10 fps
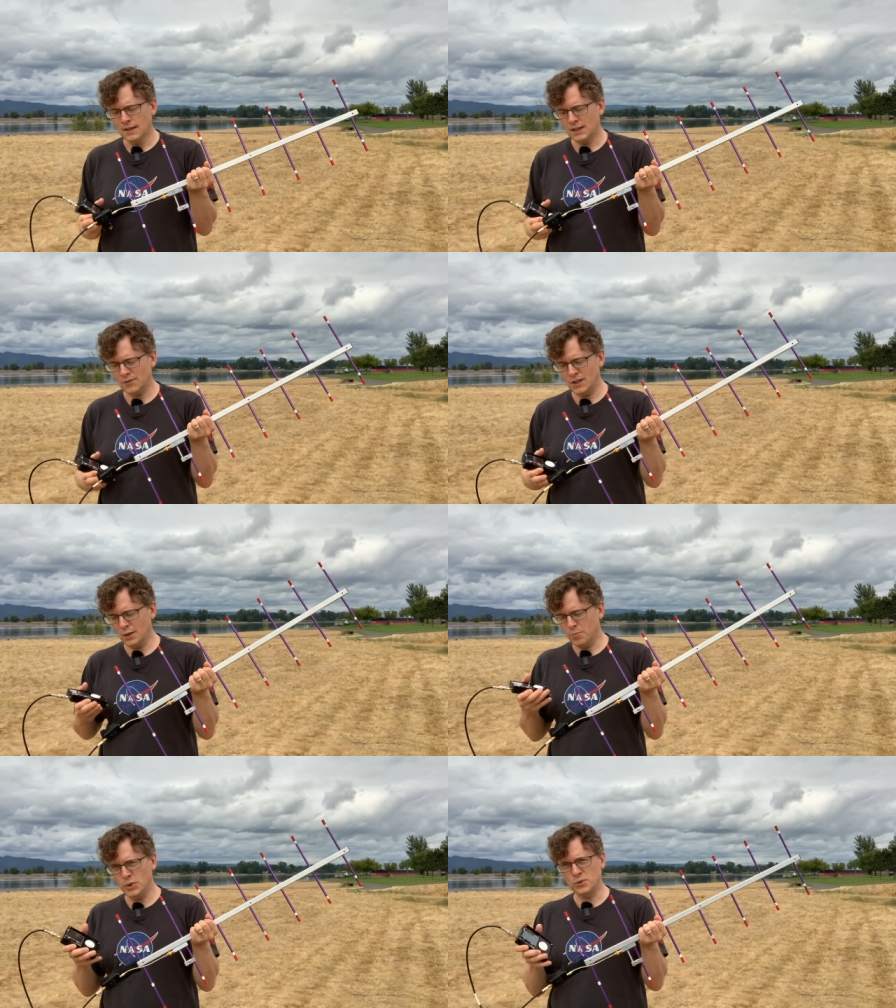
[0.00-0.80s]
giving it
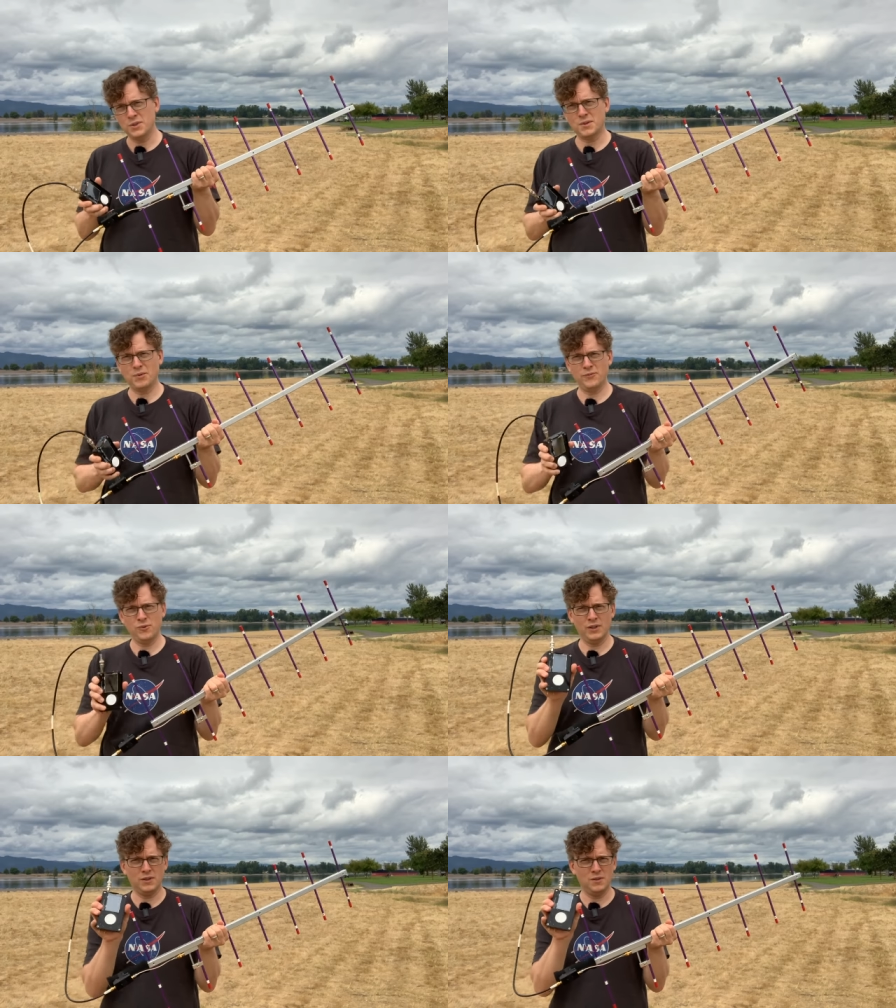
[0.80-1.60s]
a boost
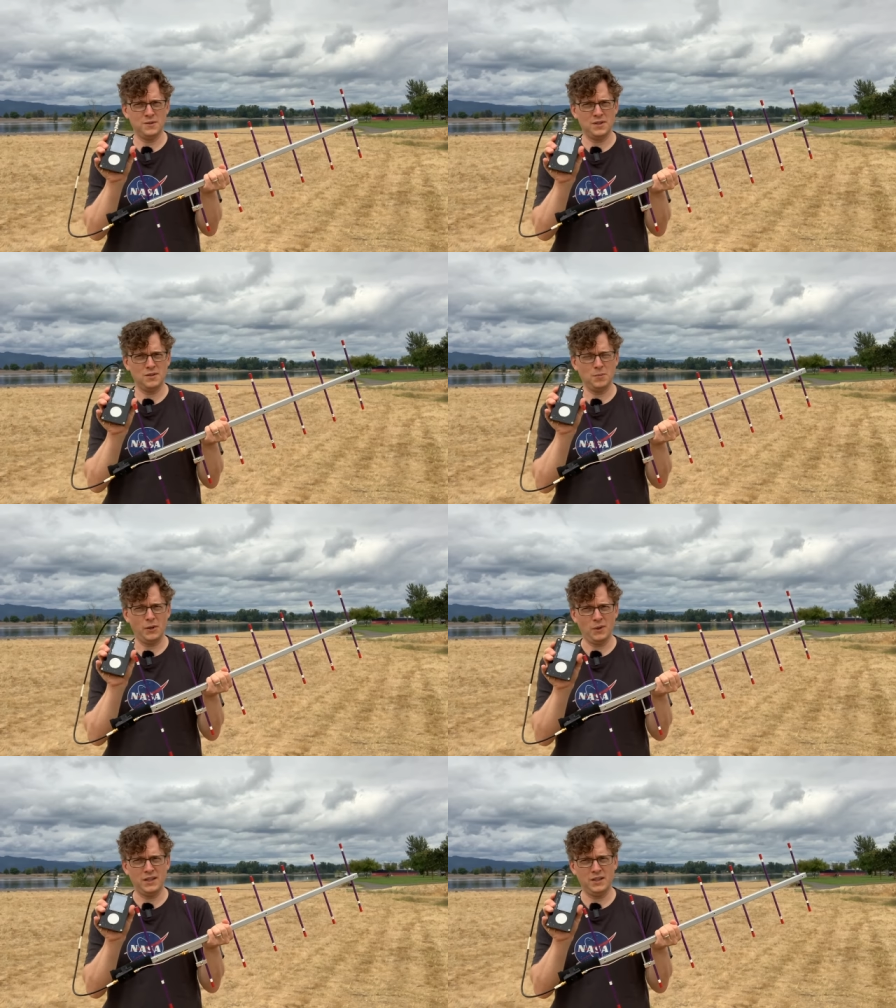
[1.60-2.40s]
before it goes into my
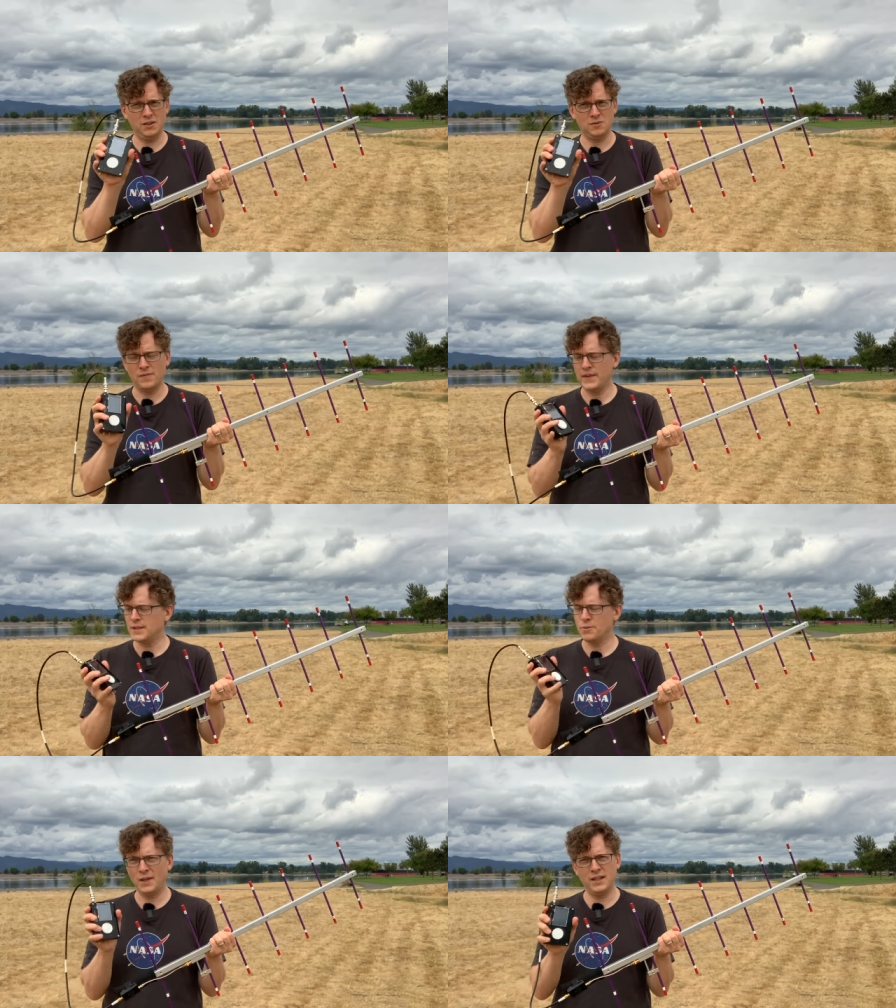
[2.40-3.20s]
radio. And
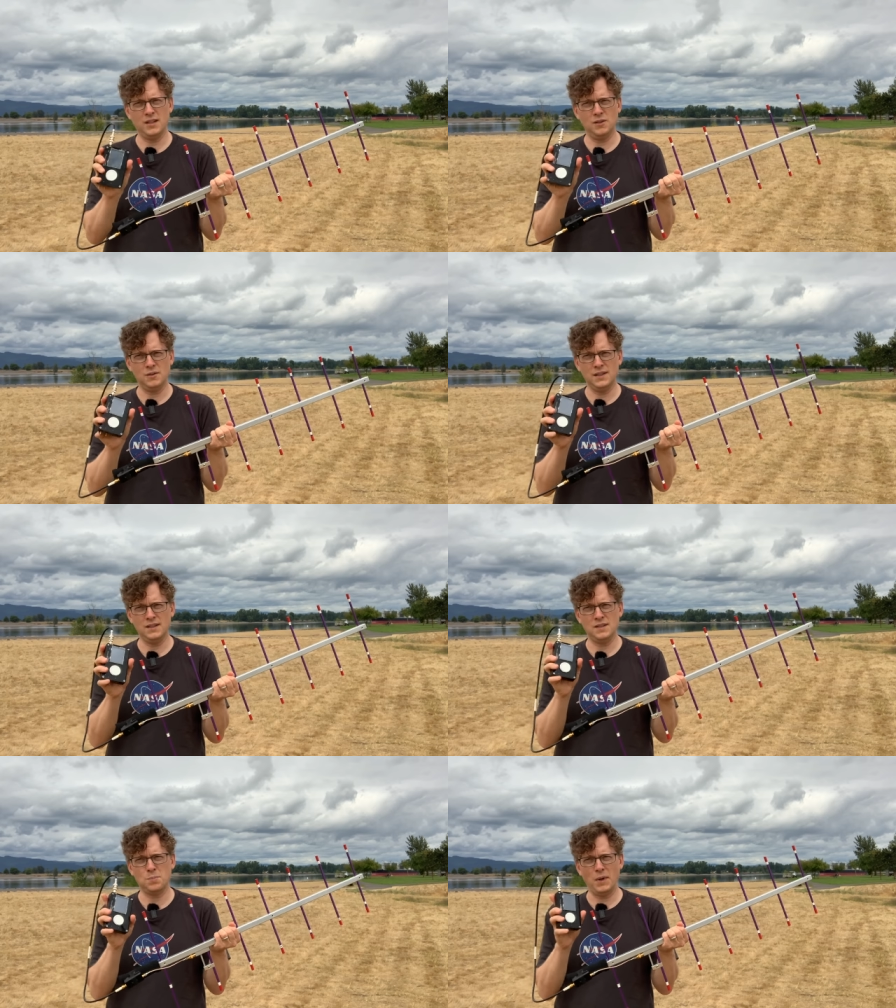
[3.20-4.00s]
this radio
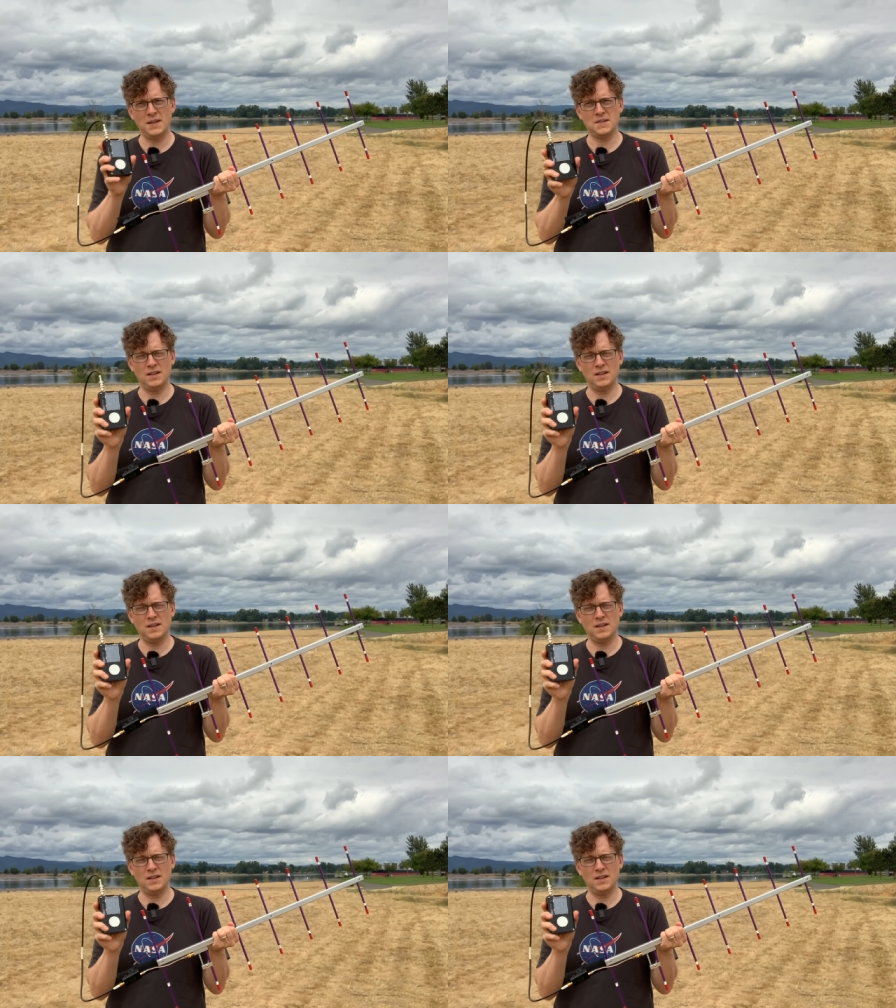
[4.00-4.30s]
is based